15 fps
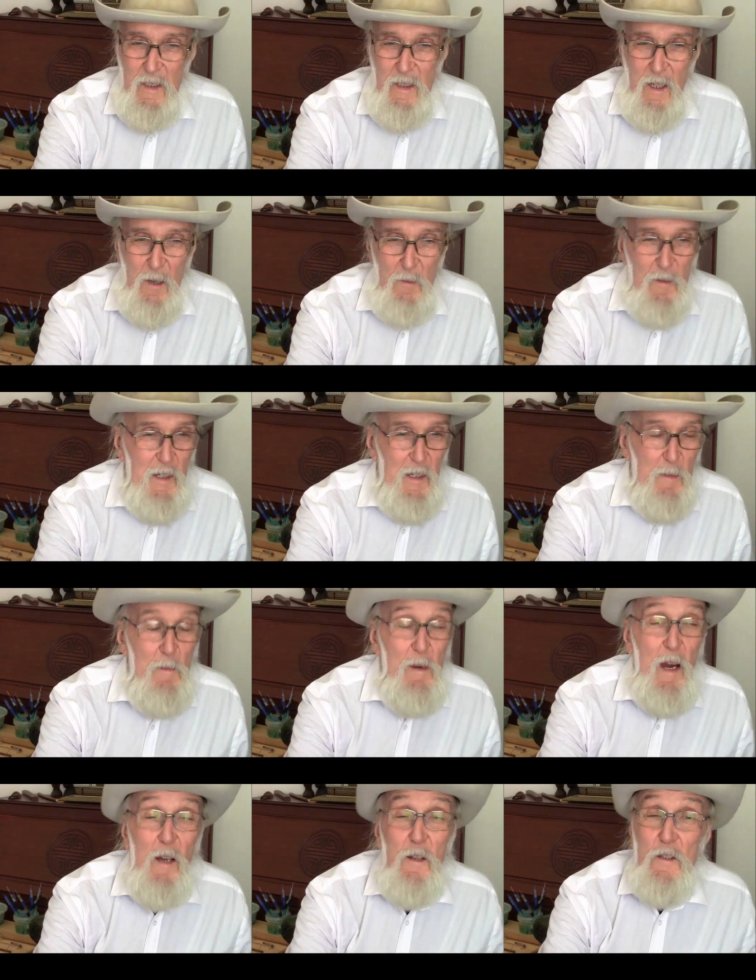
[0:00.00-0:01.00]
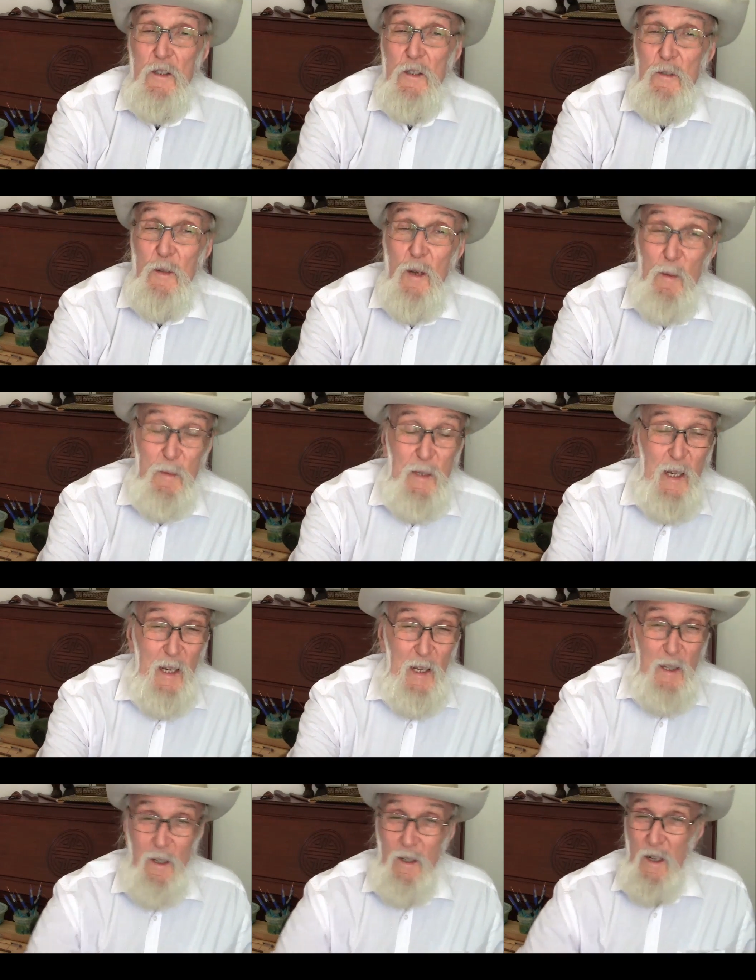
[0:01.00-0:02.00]
I'm reading my own script
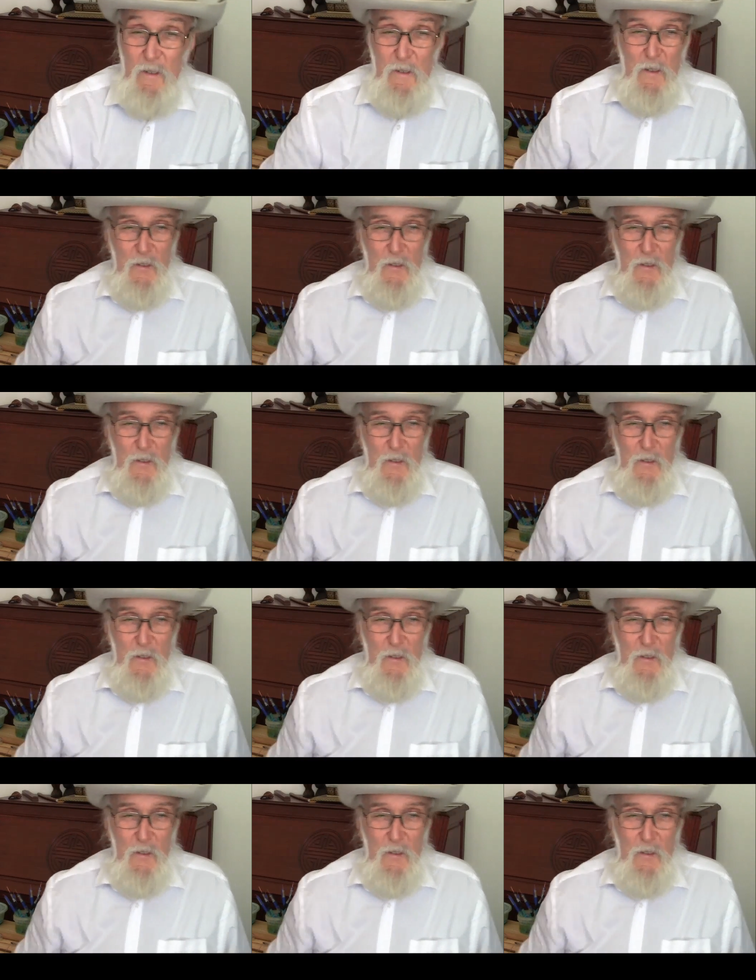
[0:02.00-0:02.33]
here, you'll have to